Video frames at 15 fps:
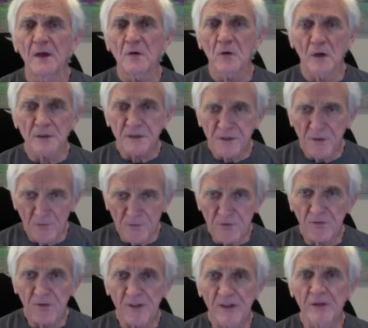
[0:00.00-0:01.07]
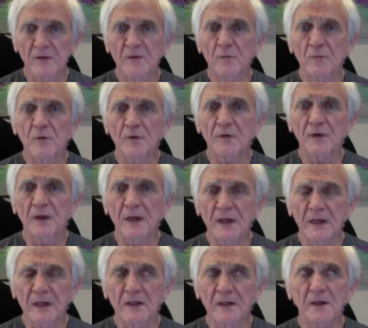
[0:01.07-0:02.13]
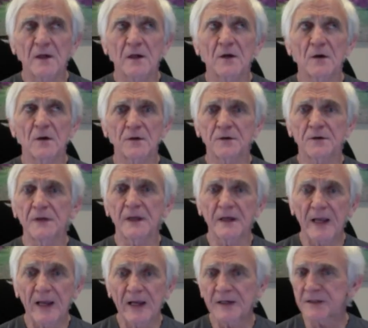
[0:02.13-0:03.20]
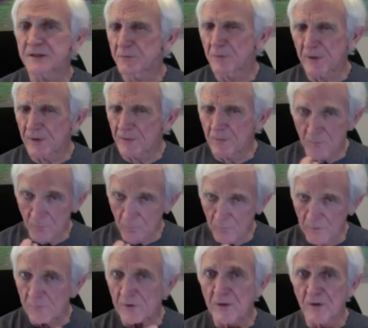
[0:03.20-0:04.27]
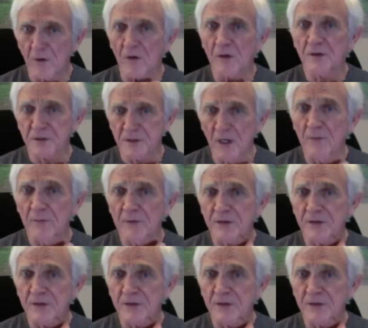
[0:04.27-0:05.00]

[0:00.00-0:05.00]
cross culturally with any culture that has what we would call a shaman.